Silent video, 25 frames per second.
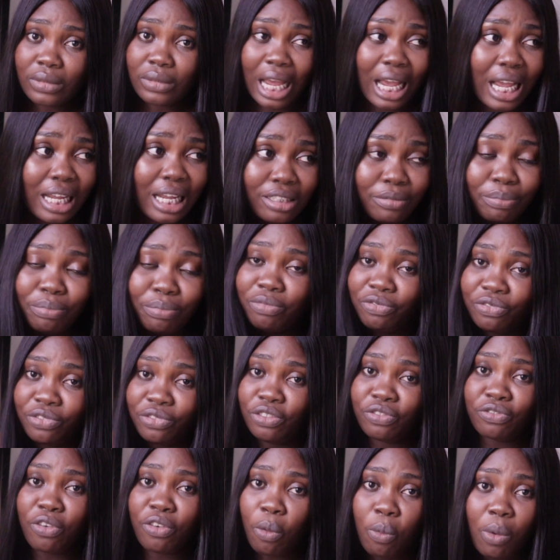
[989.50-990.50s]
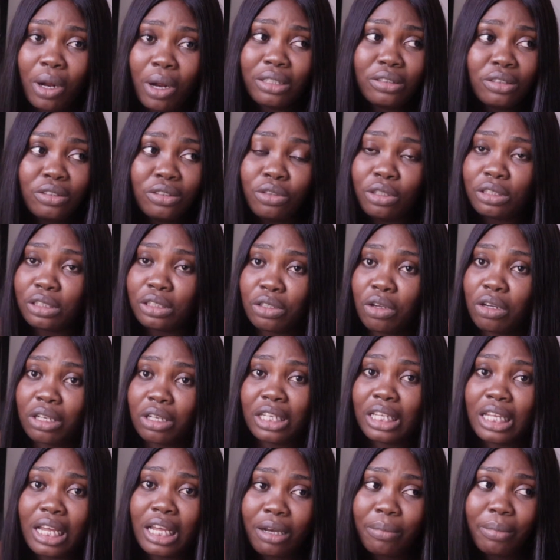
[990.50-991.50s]
I, for one, does not
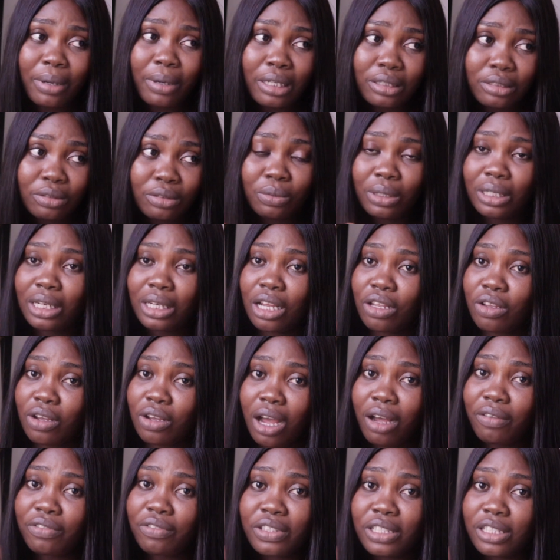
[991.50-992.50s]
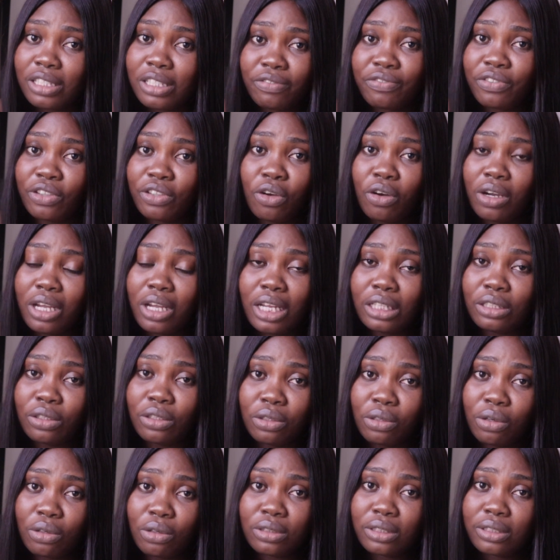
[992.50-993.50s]
care about whether you have figure eight
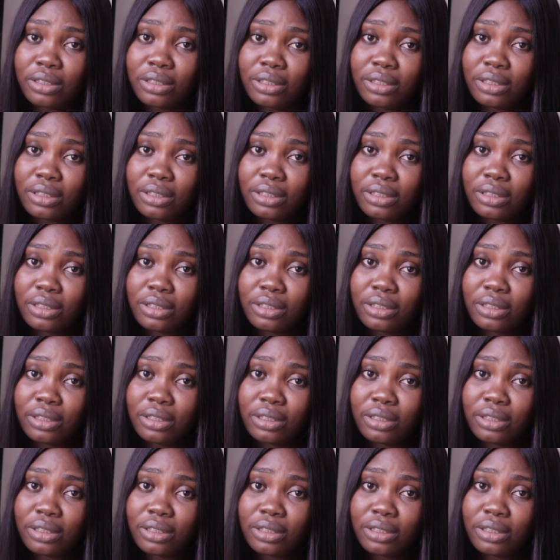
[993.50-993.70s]
or not.